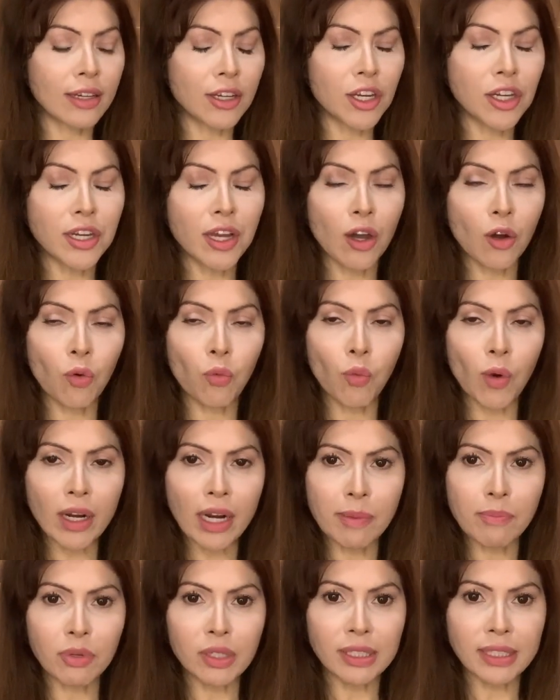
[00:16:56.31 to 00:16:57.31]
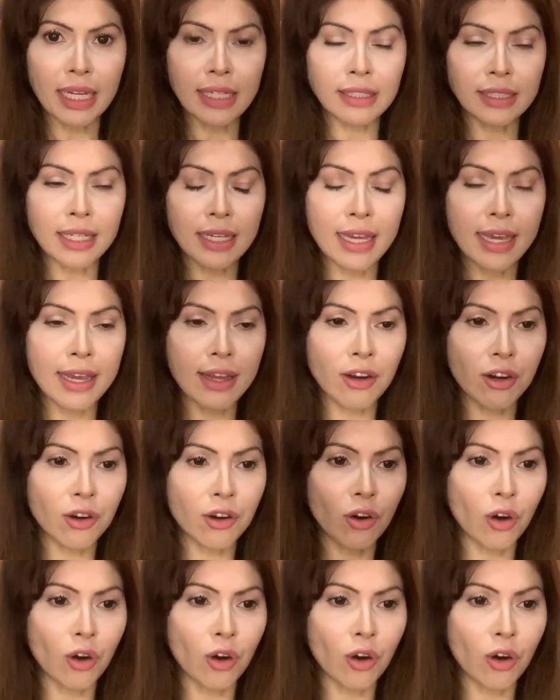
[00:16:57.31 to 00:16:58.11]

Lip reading: what I'm presenting here